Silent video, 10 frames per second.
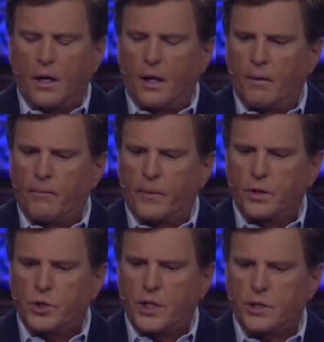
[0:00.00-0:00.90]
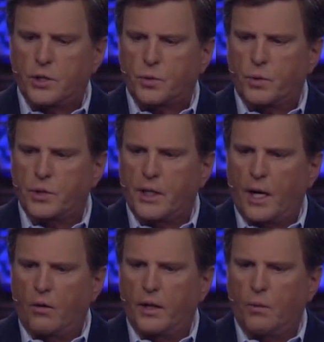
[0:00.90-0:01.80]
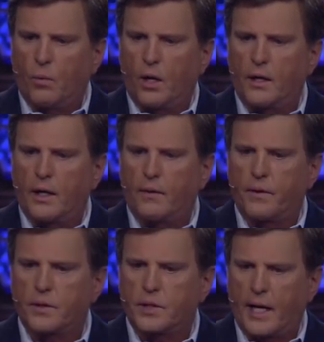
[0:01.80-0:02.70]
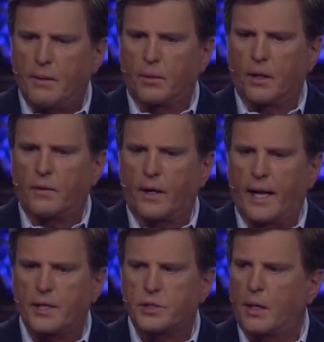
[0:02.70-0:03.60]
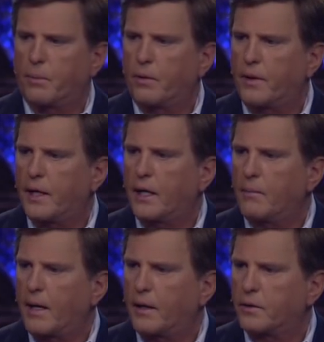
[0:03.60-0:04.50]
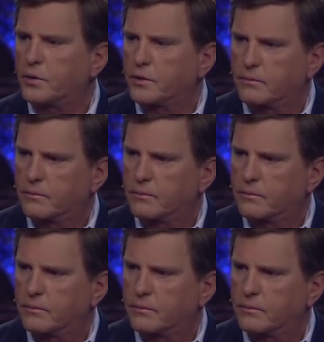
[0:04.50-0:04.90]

Um, Jesus was the only one at the table at the Last Supper thinking about others.